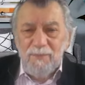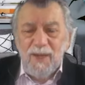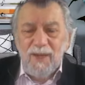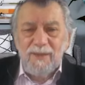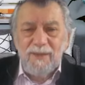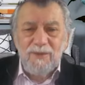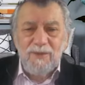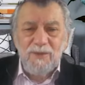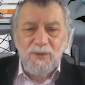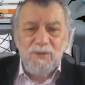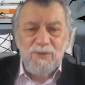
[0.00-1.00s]
pile these
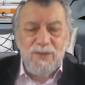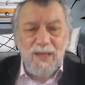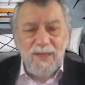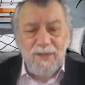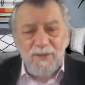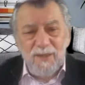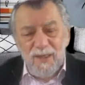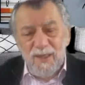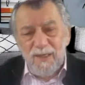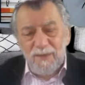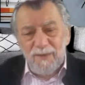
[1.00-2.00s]
stones higher and
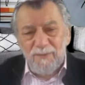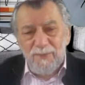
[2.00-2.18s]
higher.